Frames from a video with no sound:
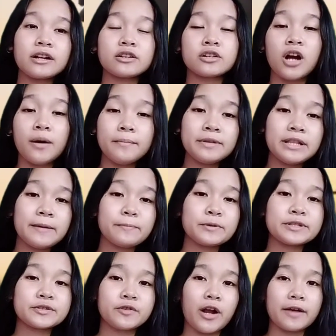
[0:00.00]
are commonly
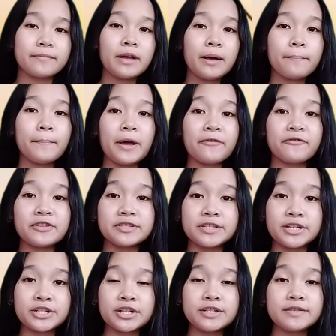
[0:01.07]
prescribed by
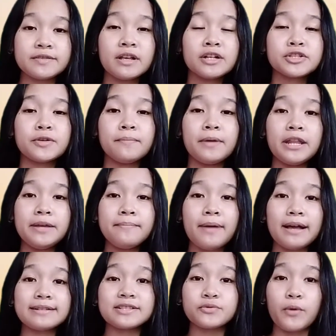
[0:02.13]
physicians to minimize